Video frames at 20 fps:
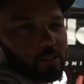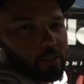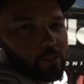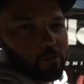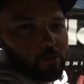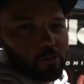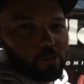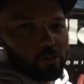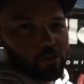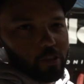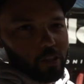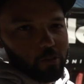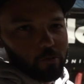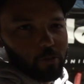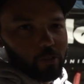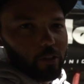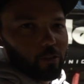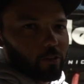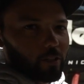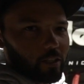and it was just not
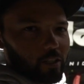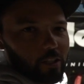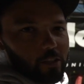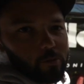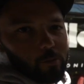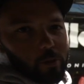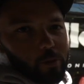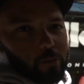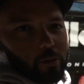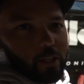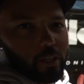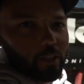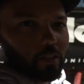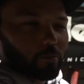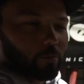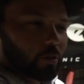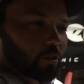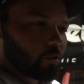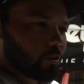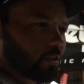running right. That's why we yanked
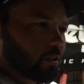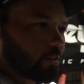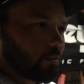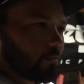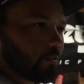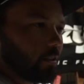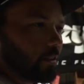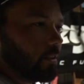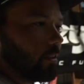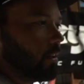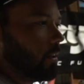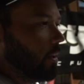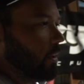the motor out of it.